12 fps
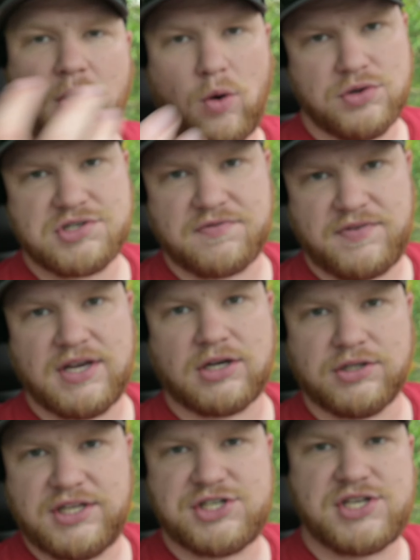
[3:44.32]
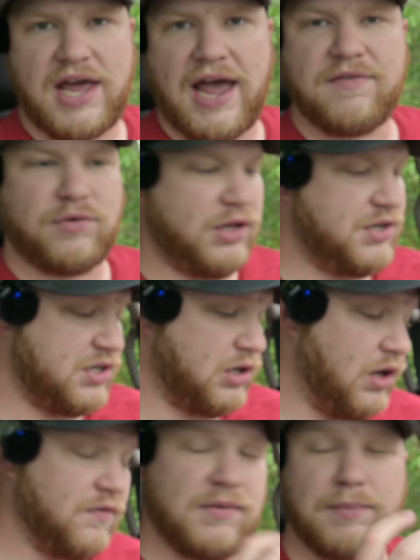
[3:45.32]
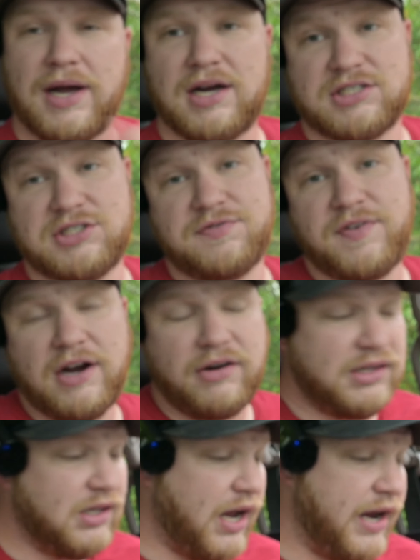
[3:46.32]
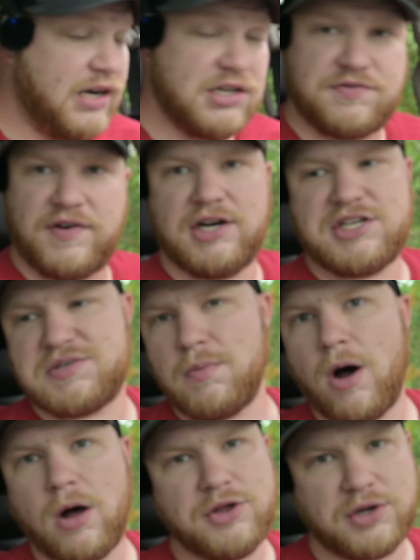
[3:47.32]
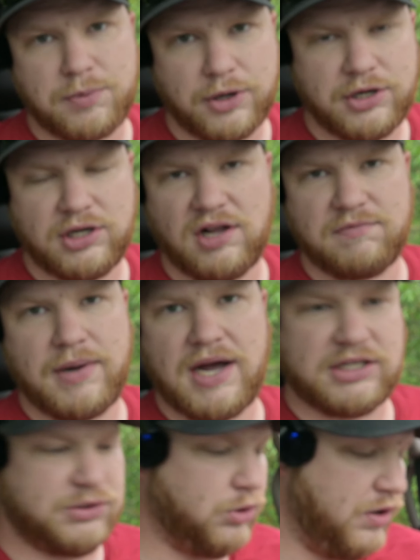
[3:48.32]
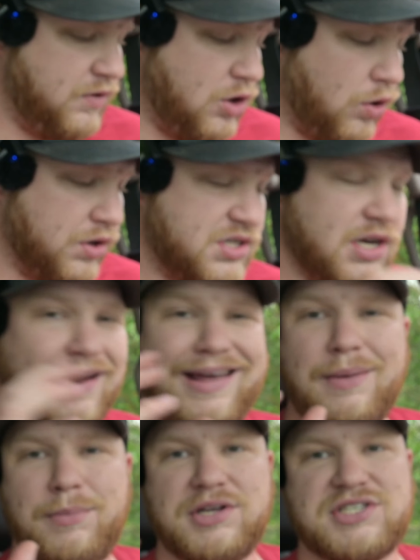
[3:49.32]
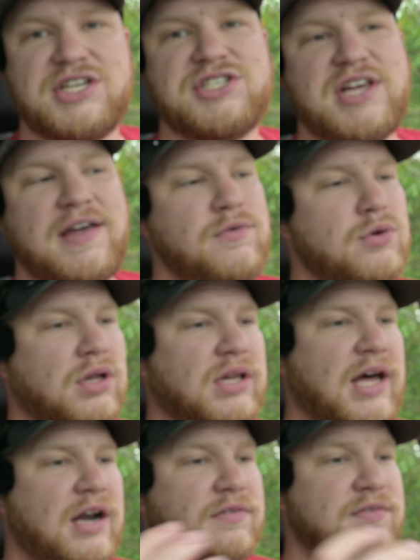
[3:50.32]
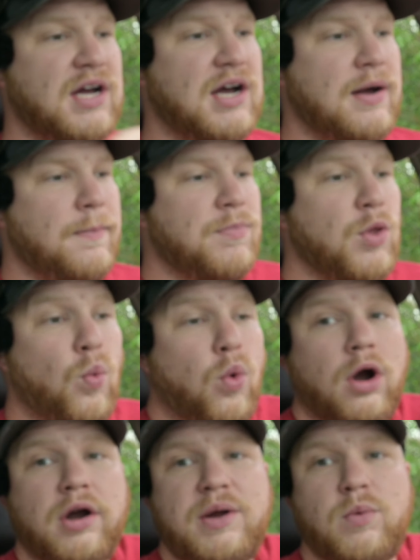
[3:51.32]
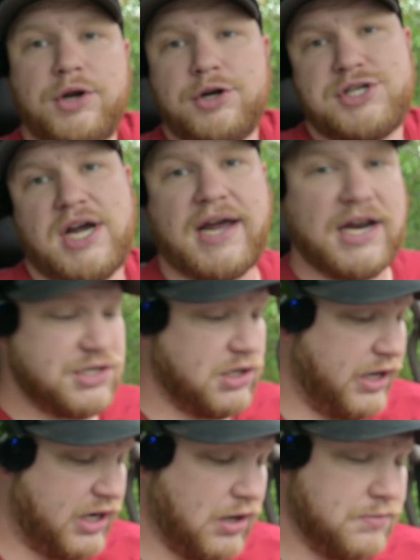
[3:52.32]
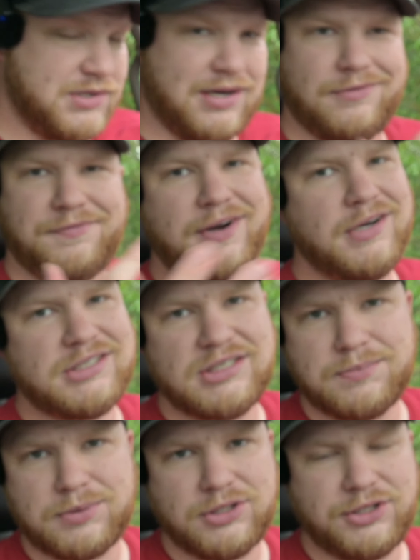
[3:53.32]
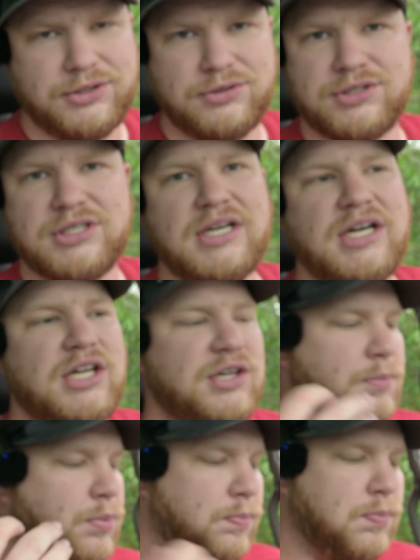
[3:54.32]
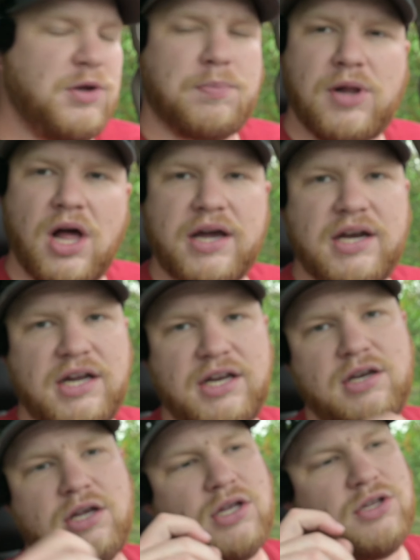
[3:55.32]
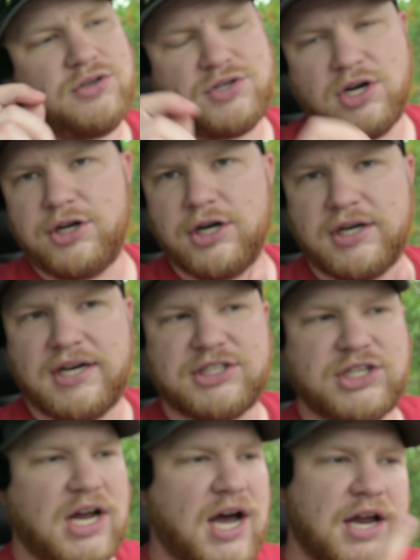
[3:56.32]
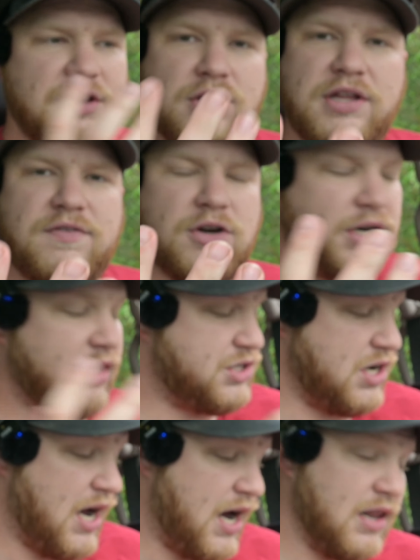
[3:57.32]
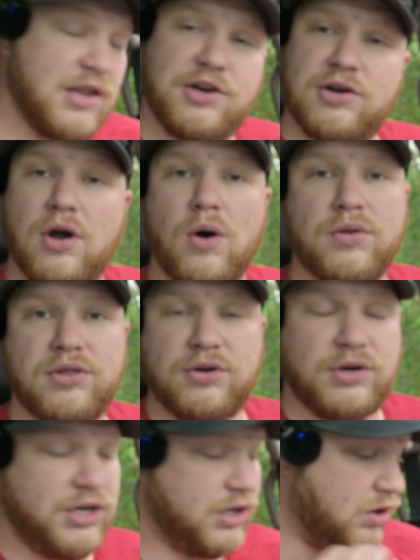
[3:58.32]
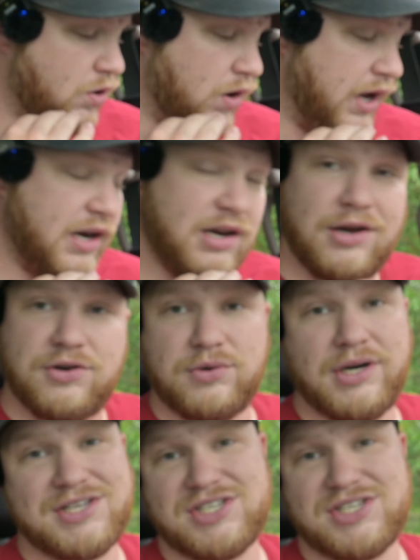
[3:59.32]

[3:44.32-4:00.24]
that owns a vehicle needs to have one of these in a glove box. It's very light, it's very small. You can put it in your glove box, you won't even notice it, but it's going to save you a lot of um, worry when your check engine light comes on. They're very simple to use. You, you plug it in, you turn your ignition on, you leave your ignition on, and then you go through and you can go ahead and do it